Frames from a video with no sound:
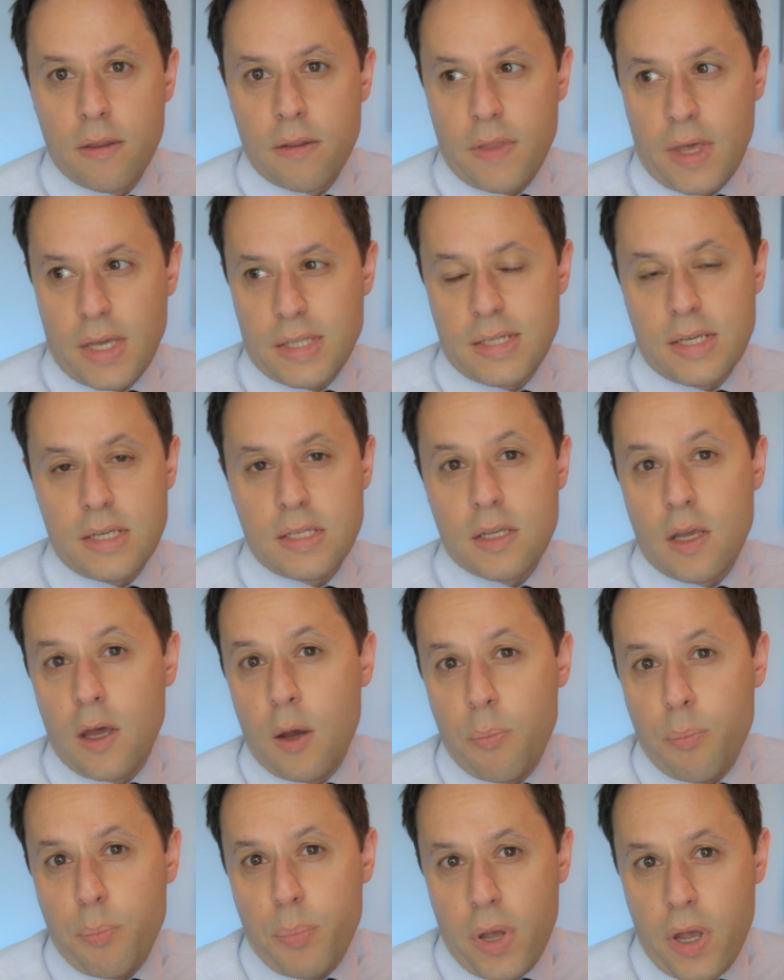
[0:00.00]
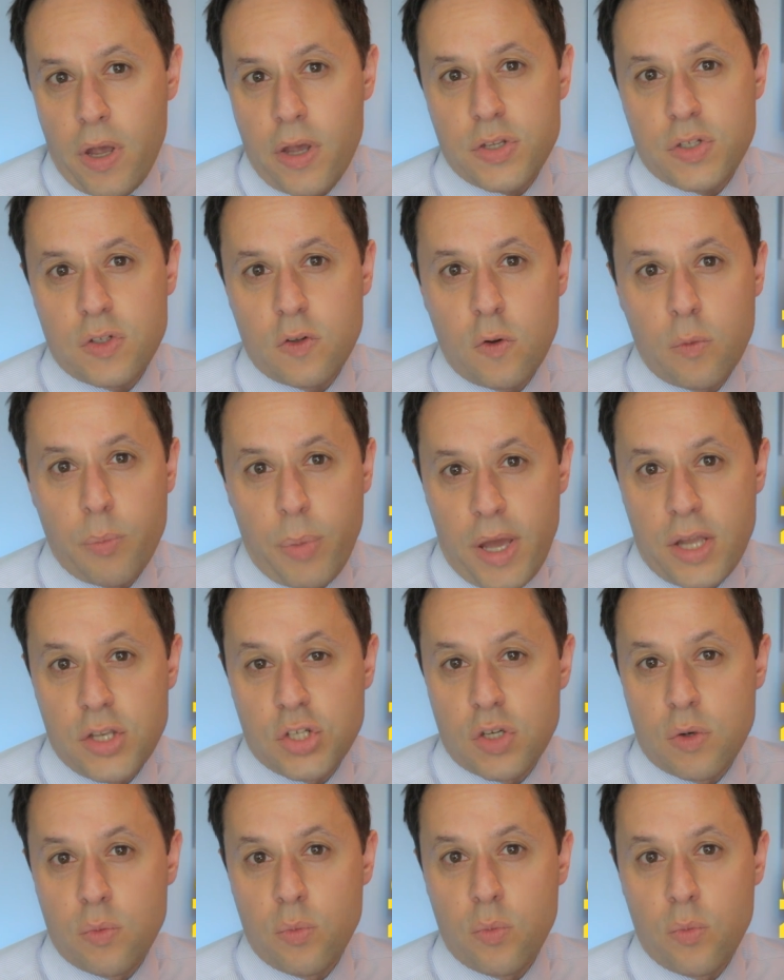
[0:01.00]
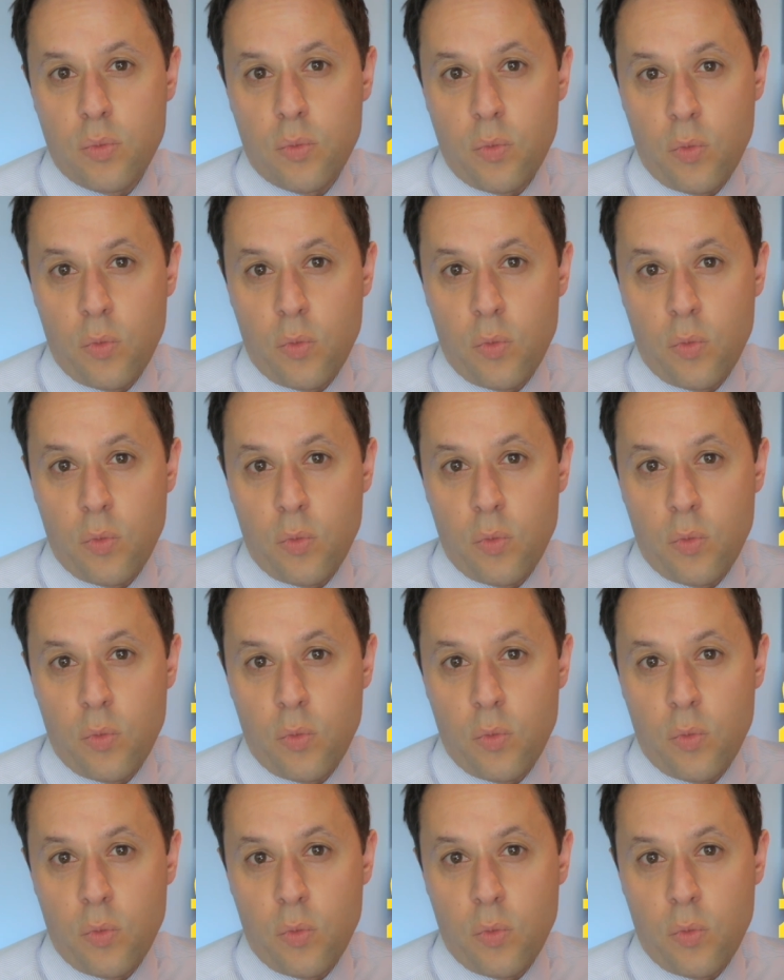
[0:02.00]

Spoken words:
That is a personal pension